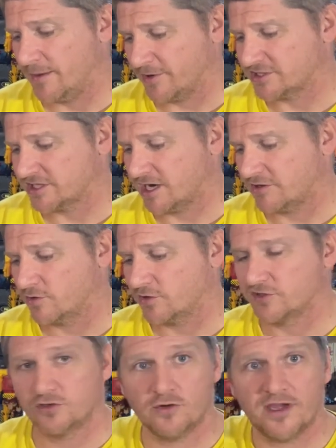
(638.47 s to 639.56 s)
Operation Condor
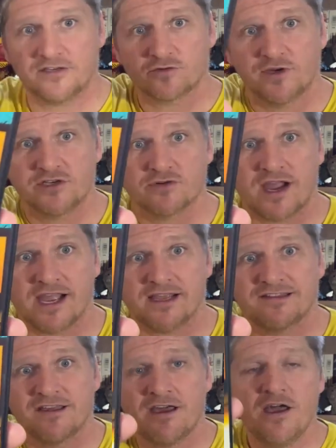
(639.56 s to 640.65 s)
2, and Twin Dragons